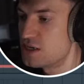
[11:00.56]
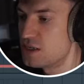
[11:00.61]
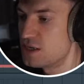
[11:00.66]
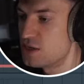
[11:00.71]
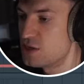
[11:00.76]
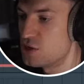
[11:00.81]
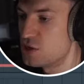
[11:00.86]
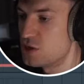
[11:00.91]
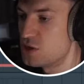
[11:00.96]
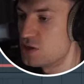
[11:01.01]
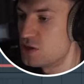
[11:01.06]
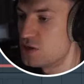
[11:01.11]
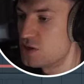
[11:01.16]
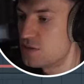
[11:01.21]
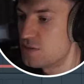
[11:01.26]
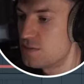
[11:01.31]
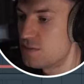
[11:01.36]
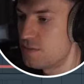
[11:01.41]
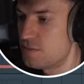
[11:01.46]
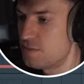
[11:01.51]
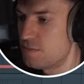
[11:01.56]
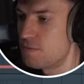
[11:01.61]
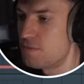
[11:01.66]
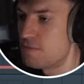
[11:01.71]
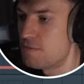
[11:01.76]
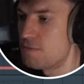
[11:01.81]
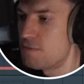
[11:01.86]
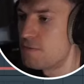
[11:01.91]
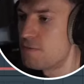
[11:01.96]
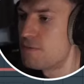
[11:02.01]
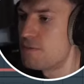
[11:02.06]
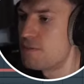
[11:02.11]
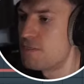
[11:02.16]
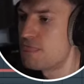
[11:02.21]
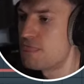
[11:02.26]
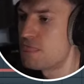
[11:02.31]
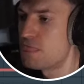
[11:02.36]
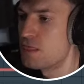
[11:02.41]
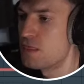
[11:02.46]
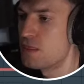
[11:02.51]
just
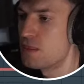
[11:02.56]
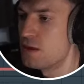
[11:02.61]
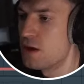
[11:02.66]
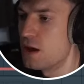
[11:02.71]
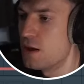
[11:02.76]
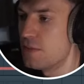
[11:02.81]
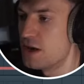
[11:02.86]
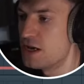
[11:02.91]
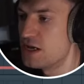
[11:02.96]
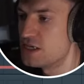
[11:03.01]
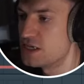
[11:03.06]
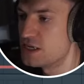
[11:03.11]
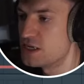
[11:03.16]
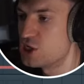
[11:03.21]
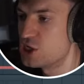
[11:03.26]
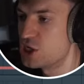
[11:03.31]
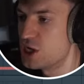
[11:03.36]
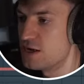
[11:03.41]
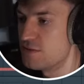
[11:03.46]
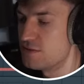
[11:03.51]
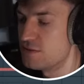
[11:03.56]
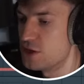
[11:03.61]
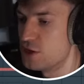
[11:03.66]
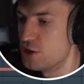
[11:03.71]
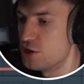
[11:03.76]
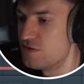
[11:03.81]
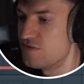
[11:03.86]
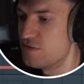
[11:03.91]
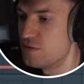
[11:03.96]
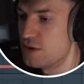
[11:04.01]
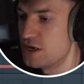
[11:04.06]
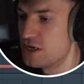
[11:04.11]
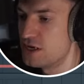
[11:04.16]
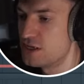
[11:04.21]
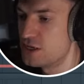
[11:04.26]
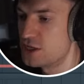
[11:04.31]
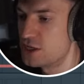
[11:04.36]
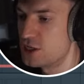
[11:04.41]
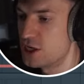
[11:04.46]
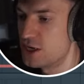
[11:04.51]
a basic shapes and another
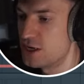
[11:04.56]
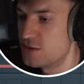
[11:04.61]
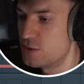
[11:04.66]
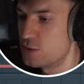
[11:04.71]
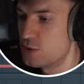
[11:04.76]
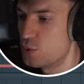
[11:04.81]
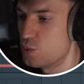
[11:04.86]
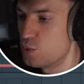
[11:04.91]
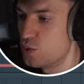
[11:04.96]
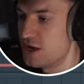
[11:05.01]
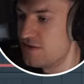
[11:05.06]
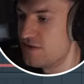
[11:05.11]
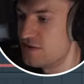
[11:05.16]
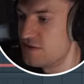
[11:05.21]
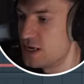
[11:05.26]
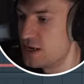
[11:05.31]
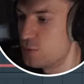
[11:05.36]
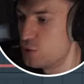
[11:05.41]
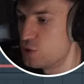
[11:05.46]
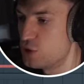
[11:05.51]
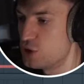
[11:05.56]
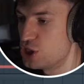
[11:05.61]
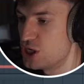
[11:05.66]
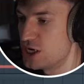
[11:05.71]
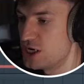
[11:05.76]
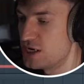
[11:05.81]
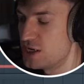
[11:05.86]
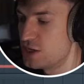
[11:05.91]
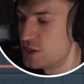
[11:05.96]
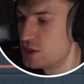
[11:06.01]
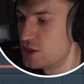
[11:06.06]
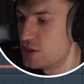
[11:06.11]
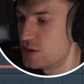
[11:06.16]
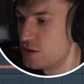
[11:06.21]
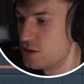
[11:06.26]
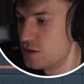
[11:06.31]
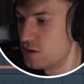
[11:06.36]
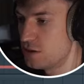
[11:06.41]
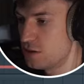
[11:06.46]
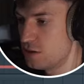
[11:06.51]
basic shapes with the wavetable changed
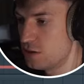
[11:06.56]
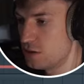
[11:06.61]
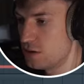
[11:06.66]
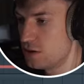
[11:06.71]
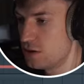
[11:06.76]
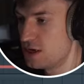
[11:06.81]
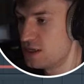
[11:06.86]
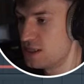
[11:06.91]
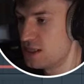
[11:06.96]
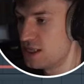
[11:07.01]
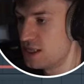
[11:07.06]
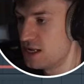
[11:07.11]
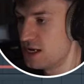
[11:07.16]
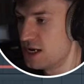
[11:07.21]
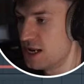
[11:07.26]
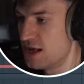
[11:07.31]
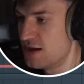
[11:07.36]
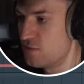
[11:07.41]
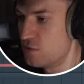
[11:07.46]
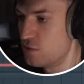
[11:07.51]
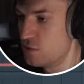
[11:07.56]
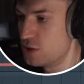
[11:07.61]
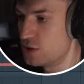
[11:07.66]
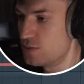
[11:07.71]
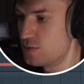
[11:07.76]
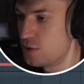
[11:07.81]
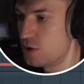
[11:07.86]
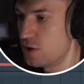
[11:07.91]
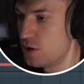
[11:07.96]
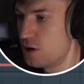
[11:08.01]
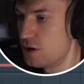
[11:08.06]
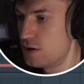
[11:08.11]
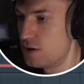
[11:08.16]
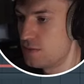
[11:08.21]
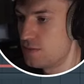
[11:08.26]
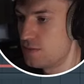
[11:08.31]
and then the levels put on.